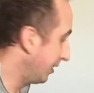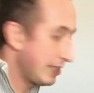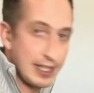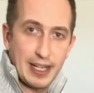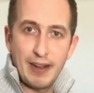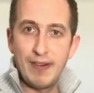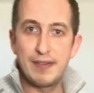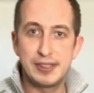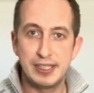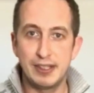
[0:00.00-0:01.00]
this thing, and I love
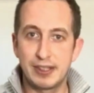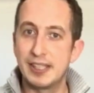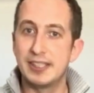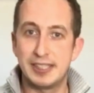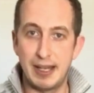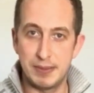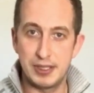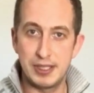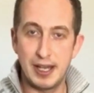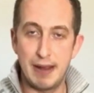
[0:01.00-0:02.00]
to see it looking the same as
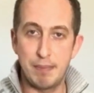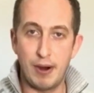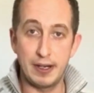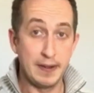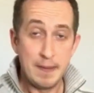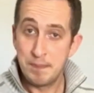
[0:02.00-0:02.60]
the day I bought it.